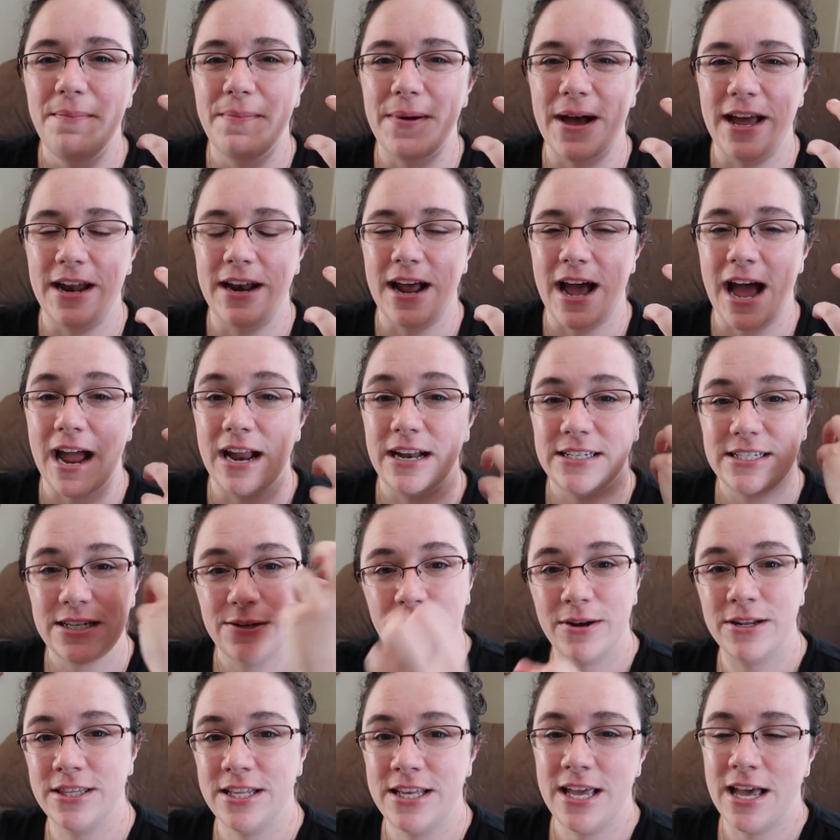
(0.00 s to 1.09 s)
But I
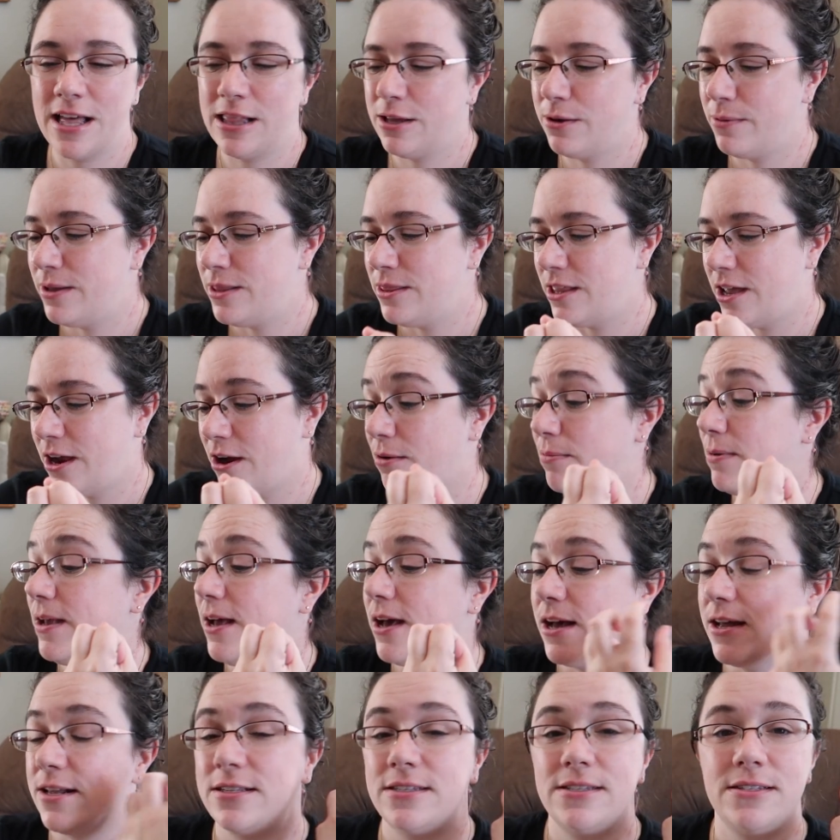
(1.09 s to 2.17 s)
did want the yellow in there
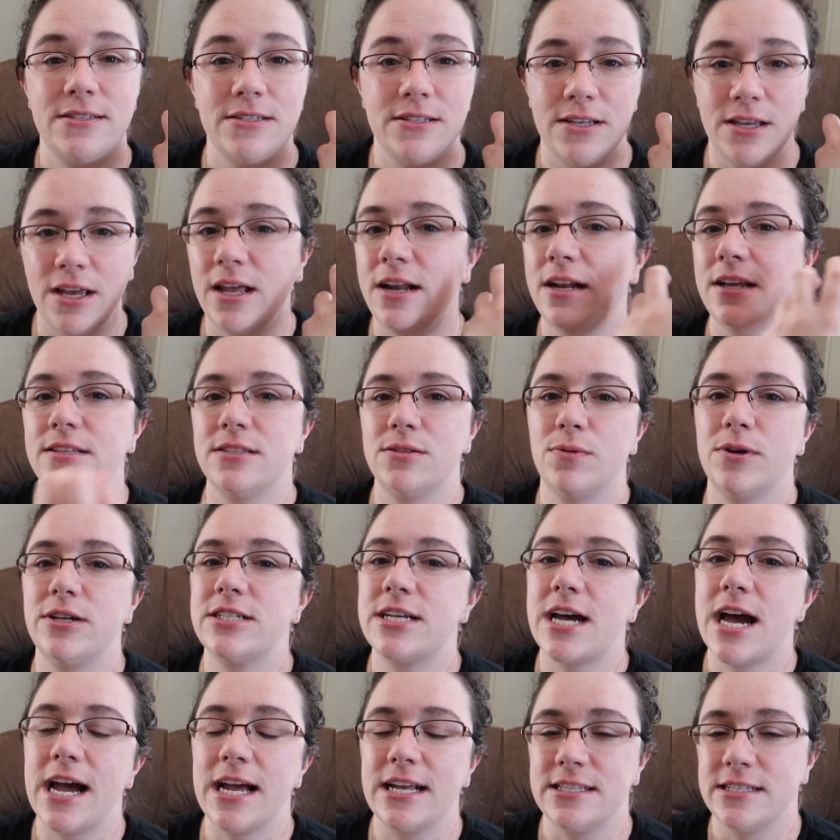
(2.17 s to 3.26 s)
because it is what
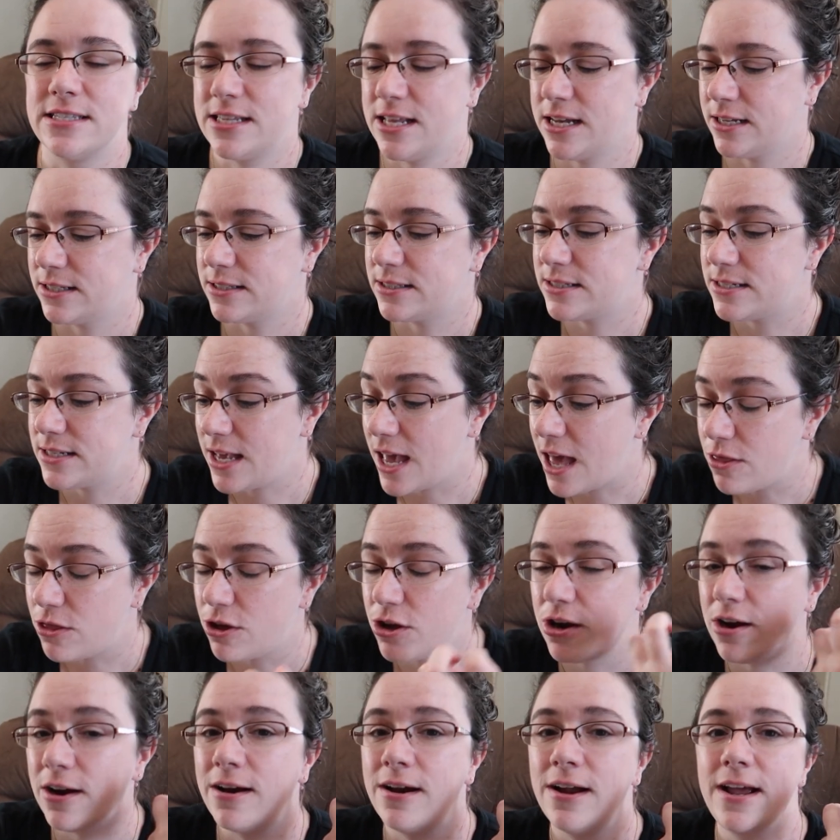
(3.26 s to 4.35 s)
ties things
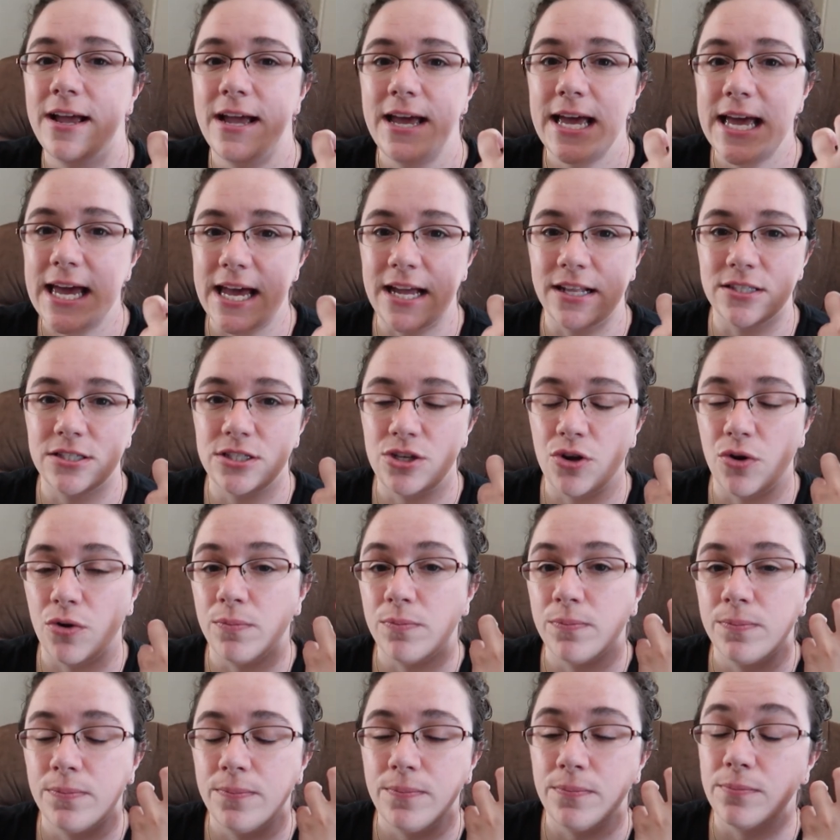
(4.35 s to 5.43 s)
together. It's
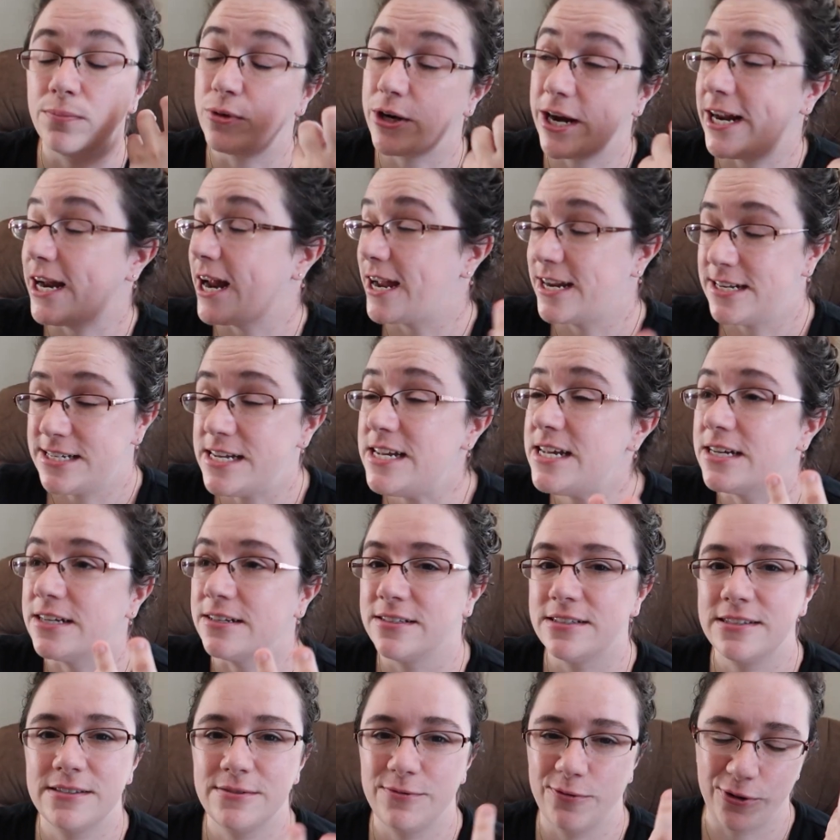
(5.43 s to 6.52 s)
your bright
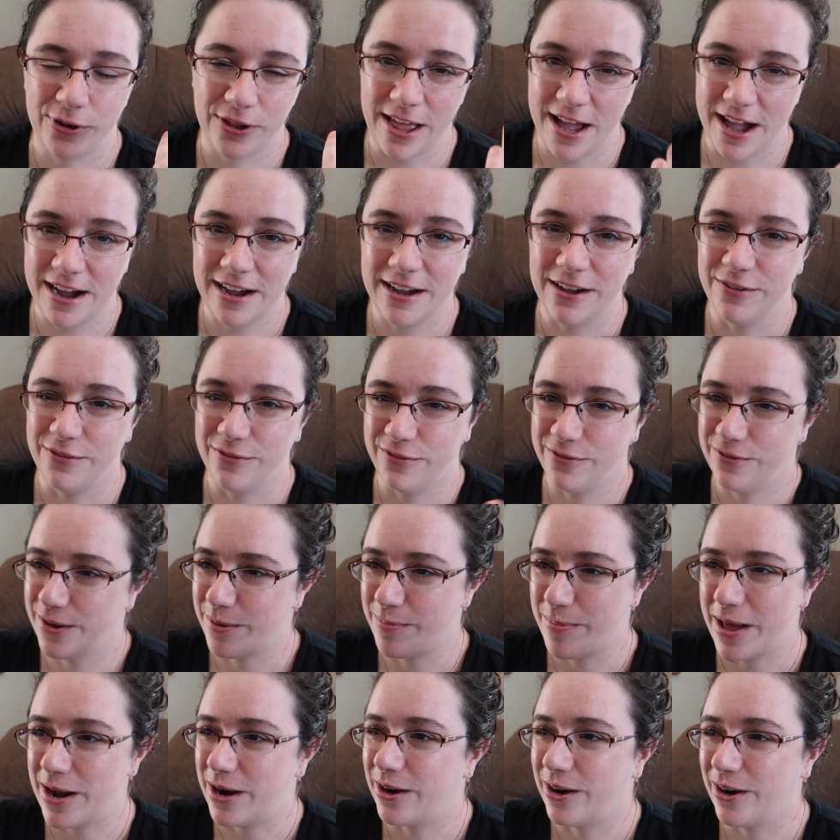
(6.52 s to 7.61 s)
ideas, for lack of
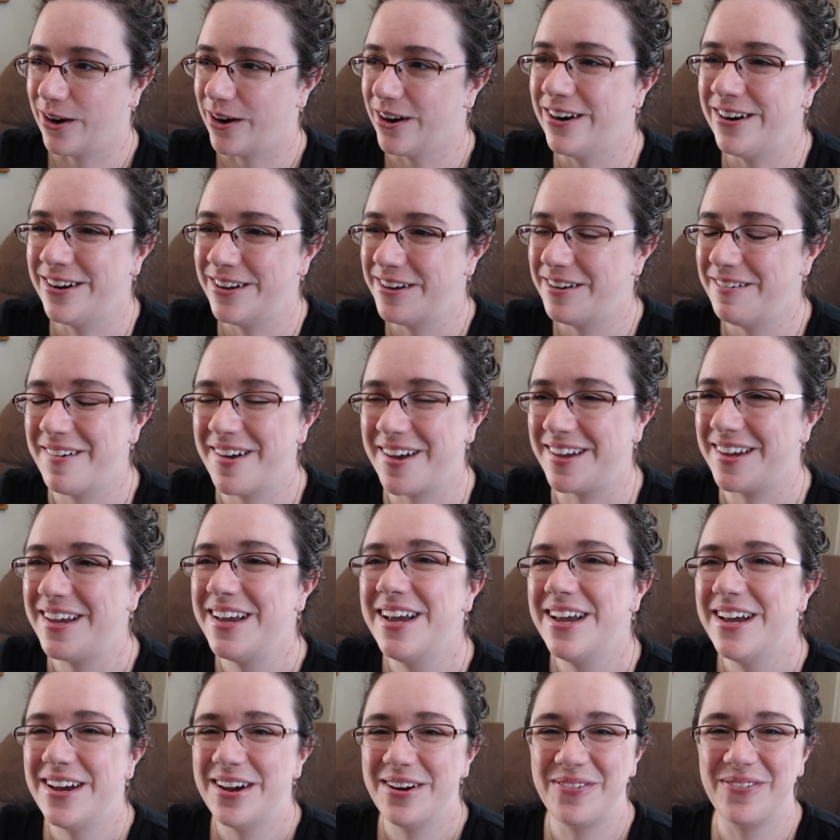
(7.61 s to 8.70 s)
a better
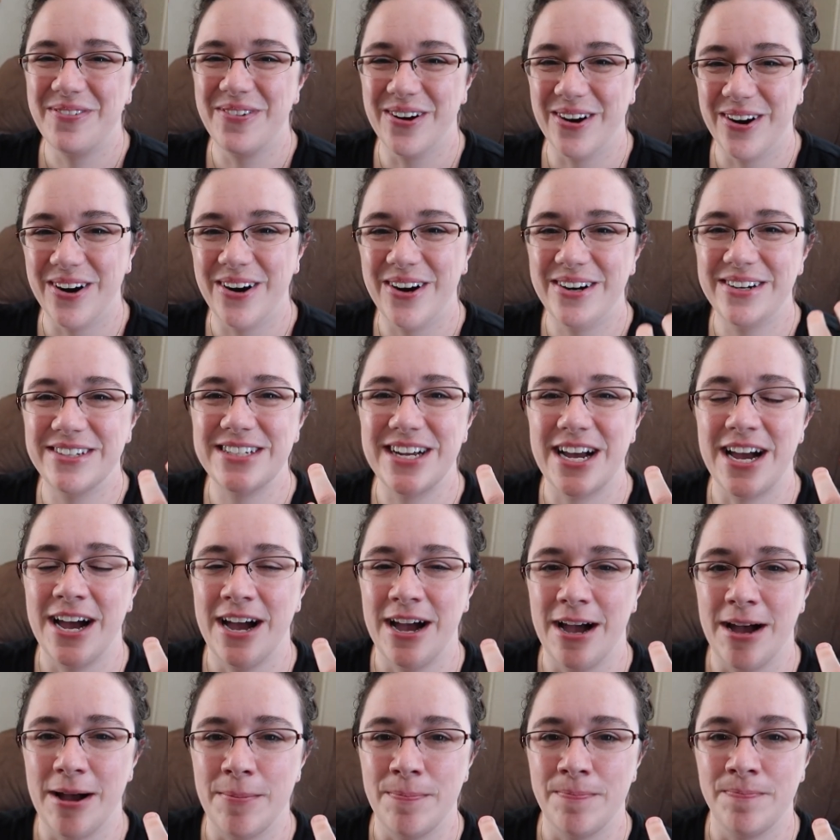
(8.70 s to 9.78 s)
word,
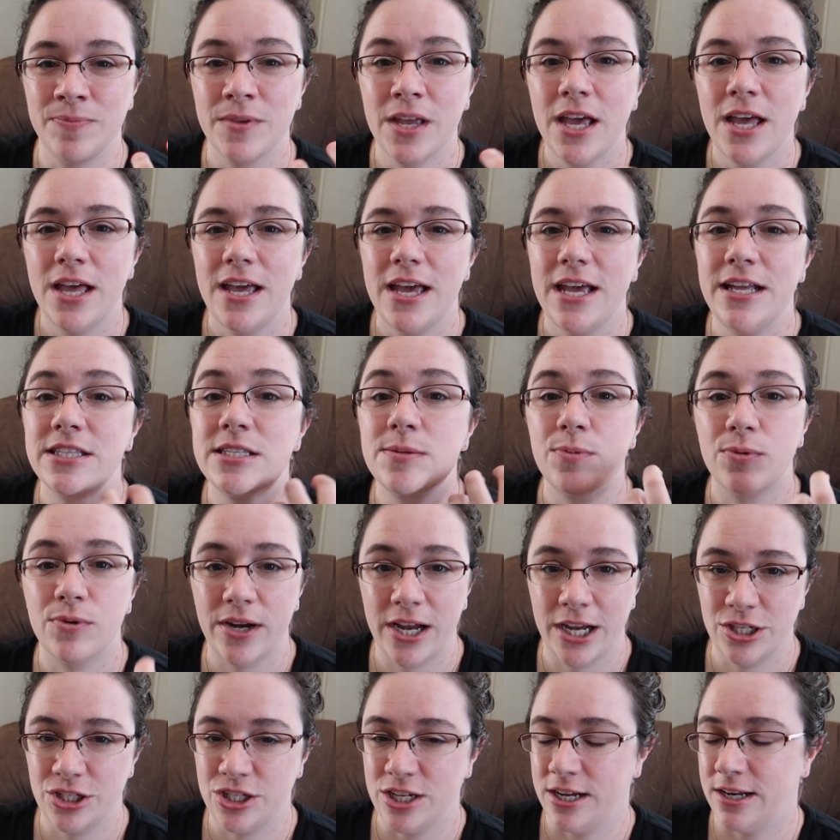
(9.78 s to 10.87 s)
um,
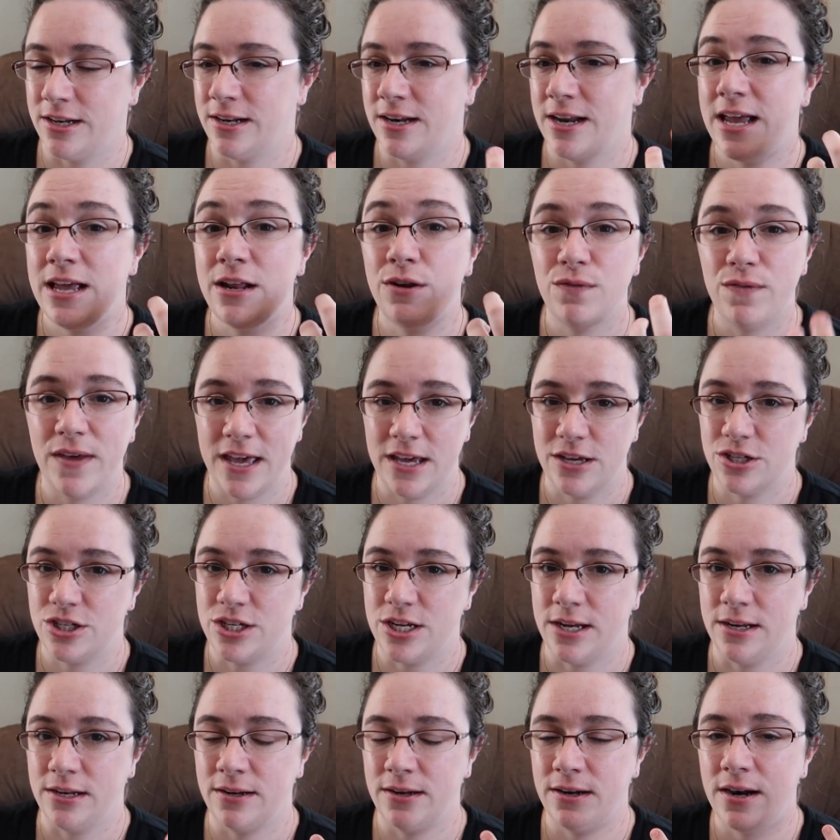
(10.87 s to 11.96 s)
inspiration,
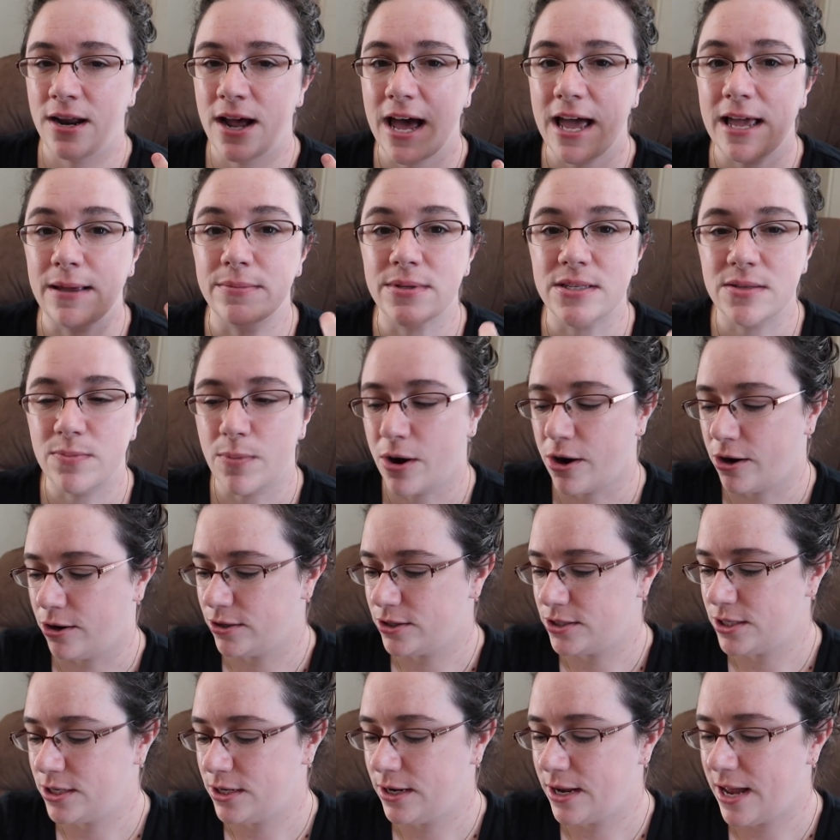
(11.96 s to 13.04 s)
innovation. I'm
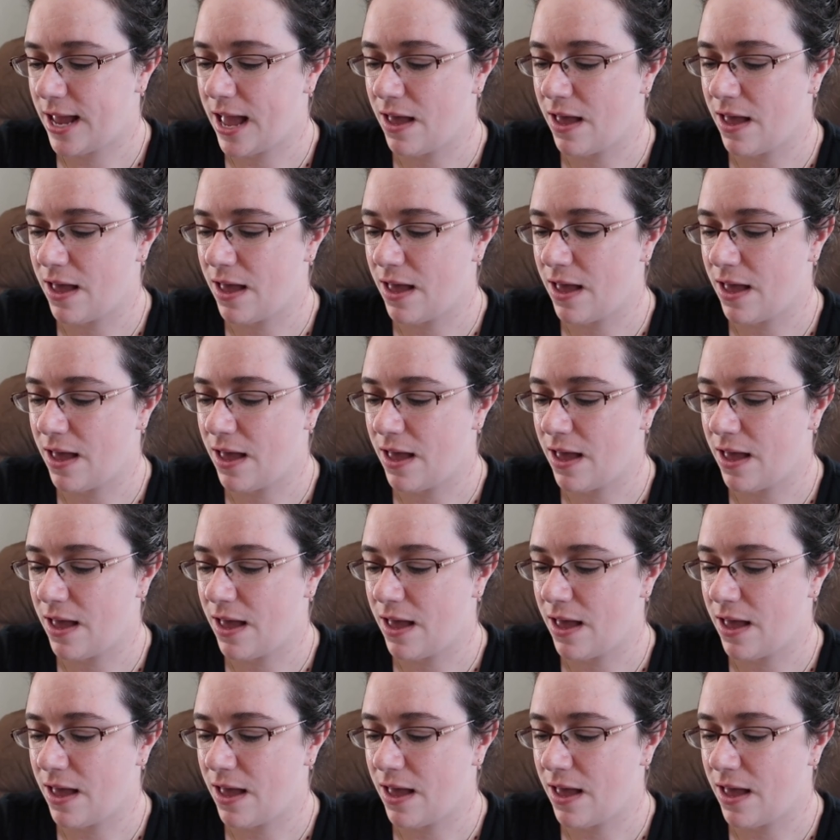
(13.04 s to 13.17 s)
smart.